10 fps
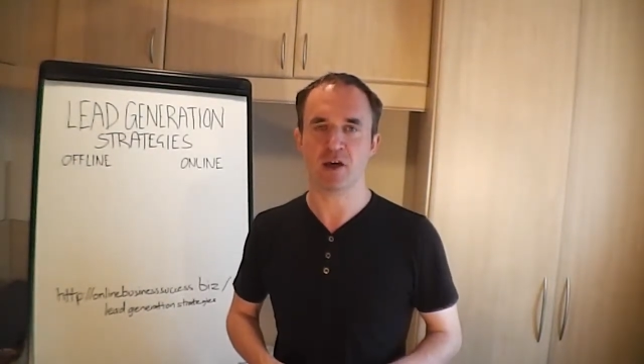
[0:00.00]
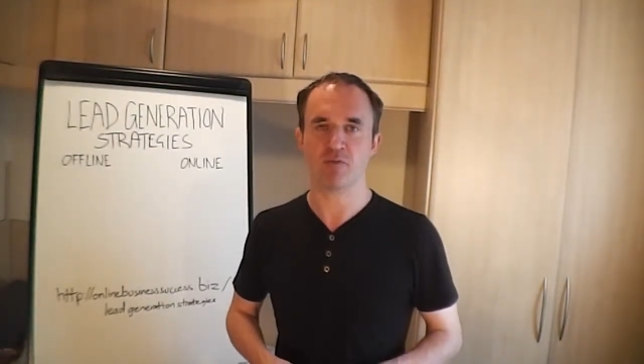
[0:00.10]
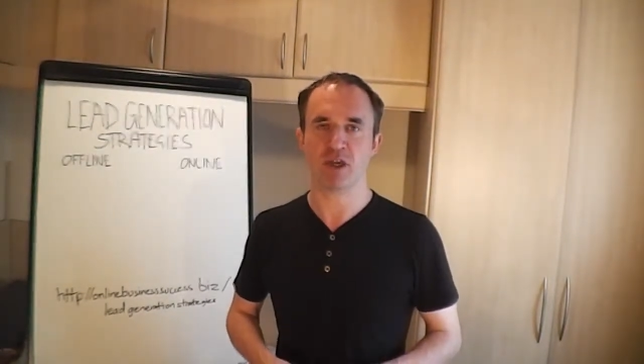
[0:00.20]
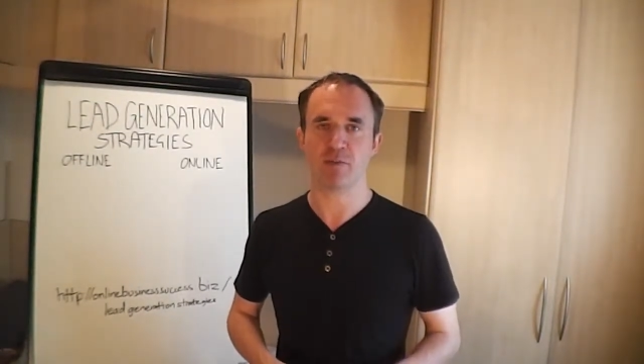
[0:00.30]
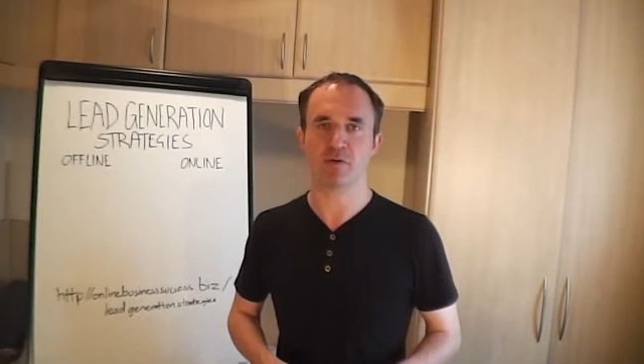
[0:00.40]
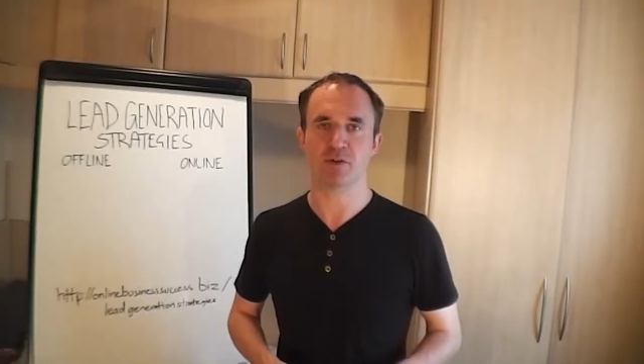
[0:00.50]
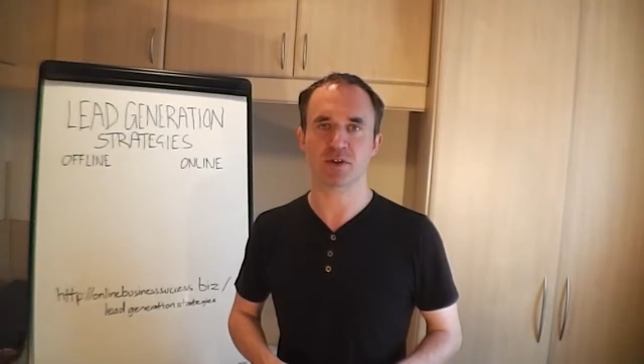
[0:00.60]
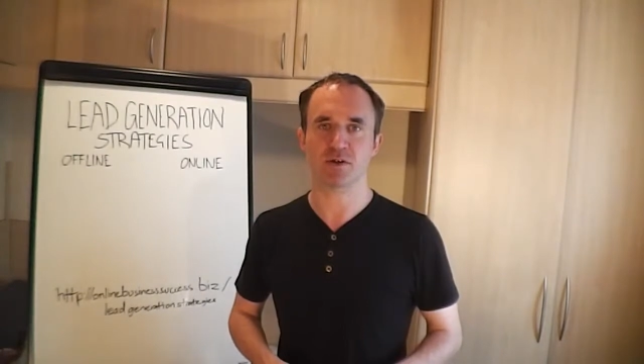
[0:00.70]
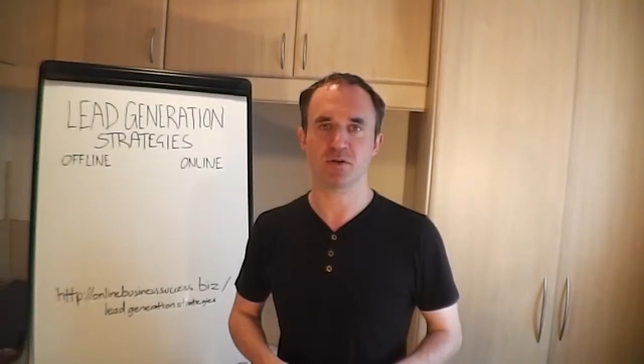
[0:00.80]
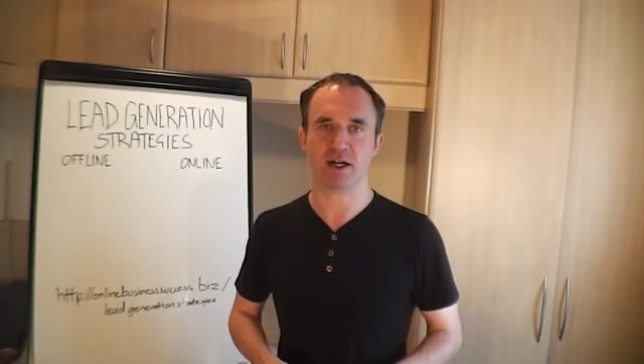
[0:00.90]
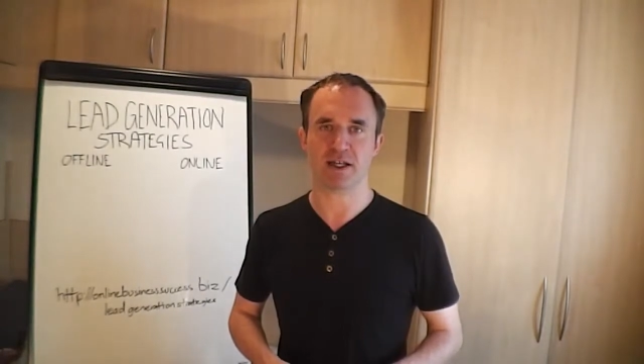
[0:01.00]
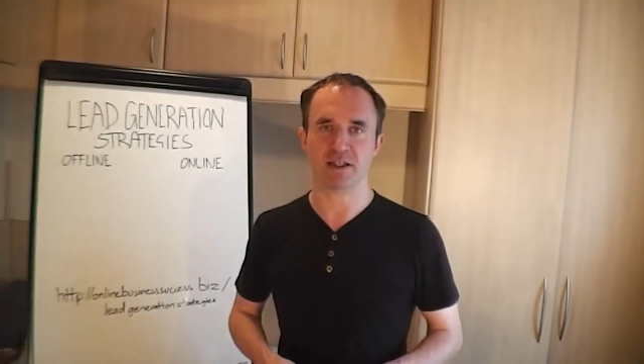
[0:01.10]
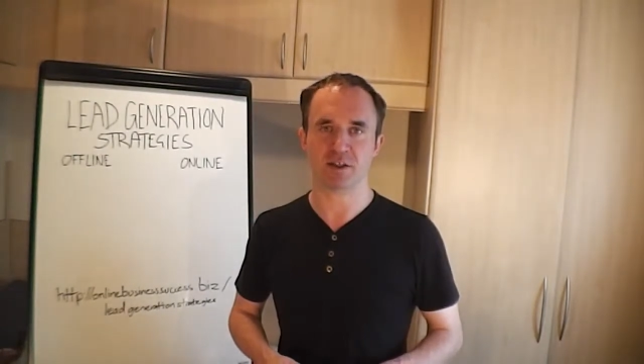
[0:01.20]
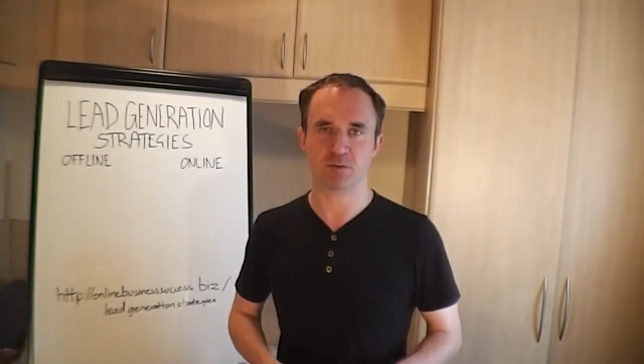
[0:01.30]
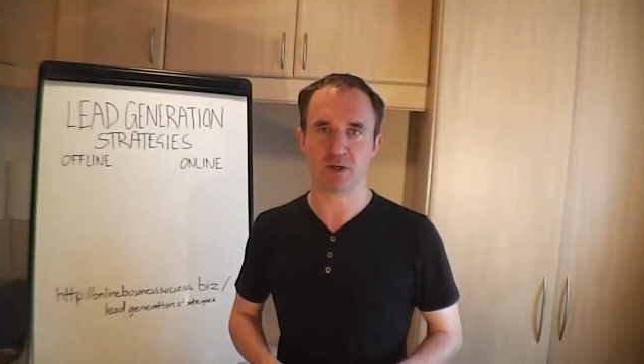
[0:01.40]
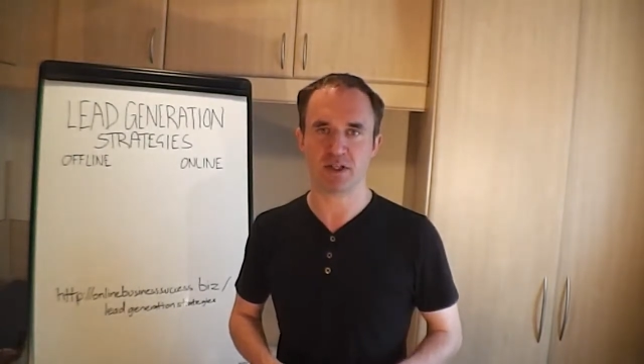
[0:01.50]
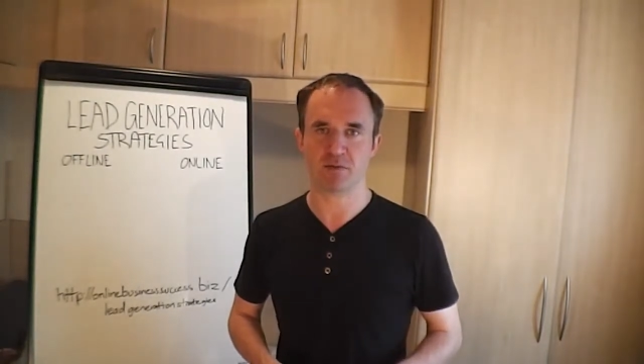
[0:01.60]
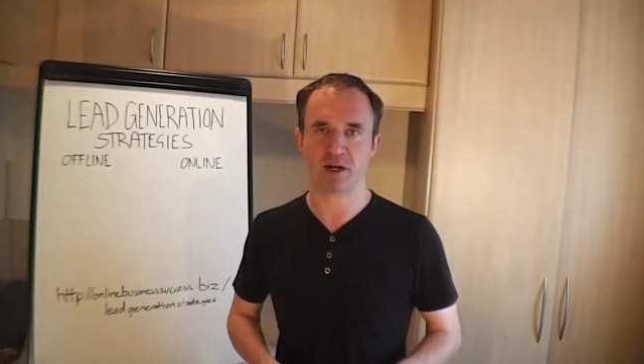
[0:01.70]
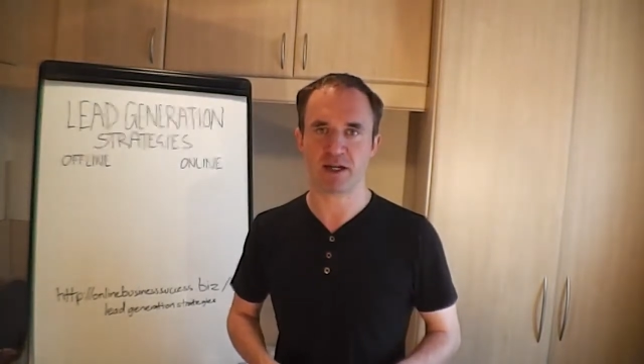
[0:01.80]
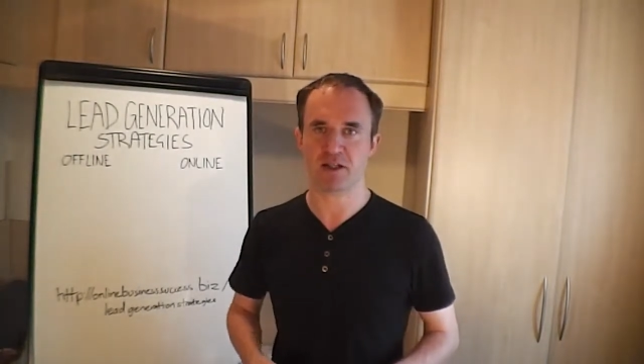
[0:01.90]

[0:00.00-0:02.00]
people to a squeeze page.